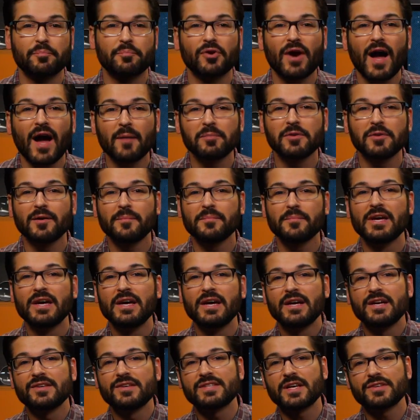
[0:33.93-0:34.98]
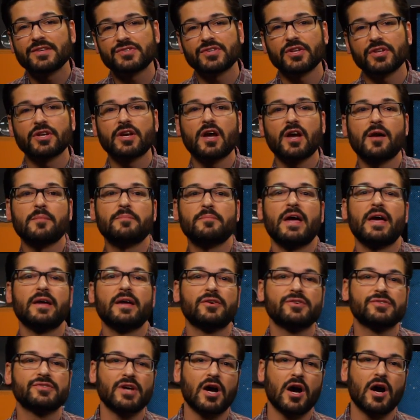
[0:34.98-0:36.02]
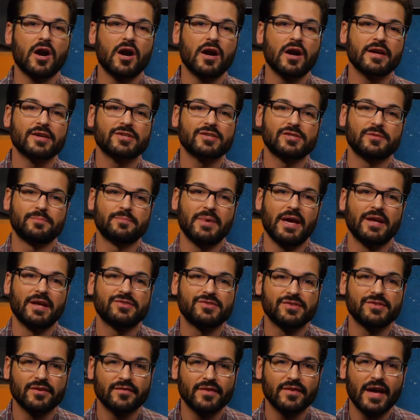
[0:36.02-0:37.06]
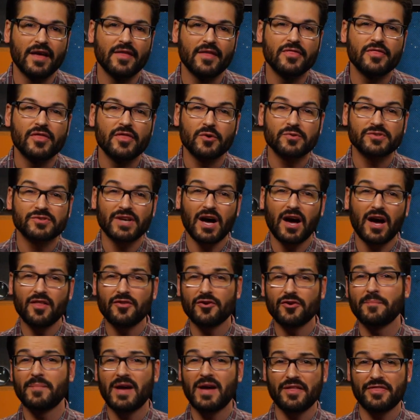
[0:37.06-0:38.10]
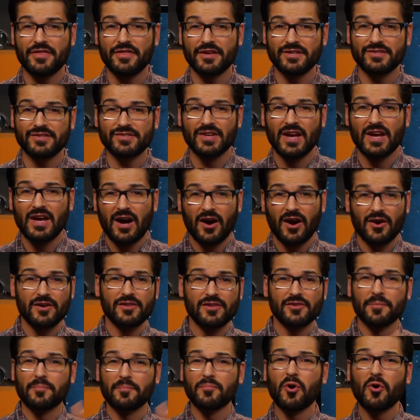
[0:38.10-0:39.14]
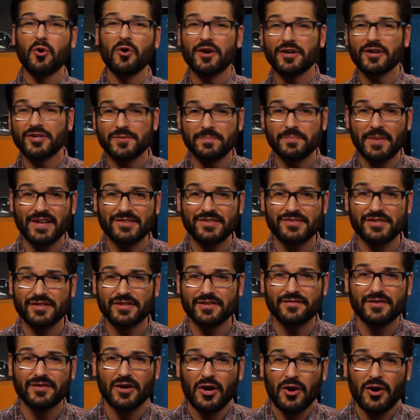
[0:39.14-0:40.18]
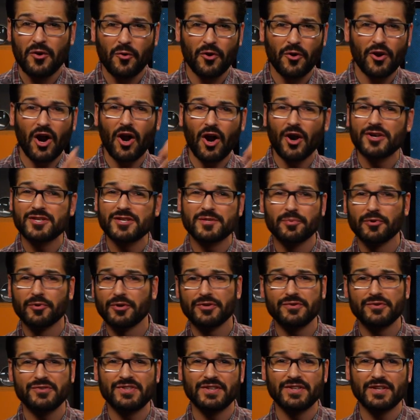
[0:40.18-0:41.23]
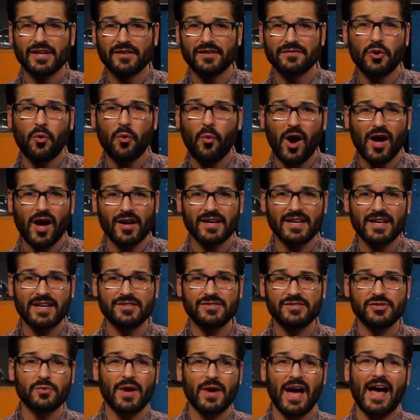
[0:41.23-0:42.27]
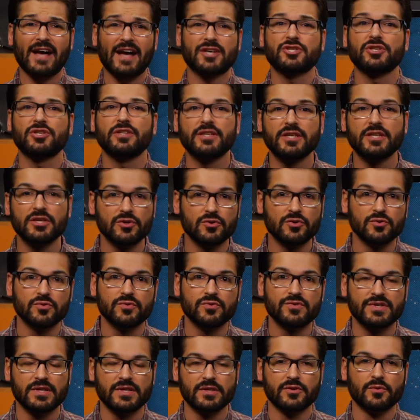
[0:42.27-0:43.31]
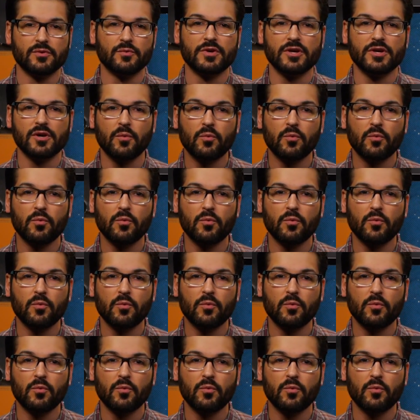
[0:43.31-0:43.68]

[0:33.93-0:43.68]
problem is that silicon panels are expensive and those other methods are either more expensive or hard to produce in enough quantity to actually use in the real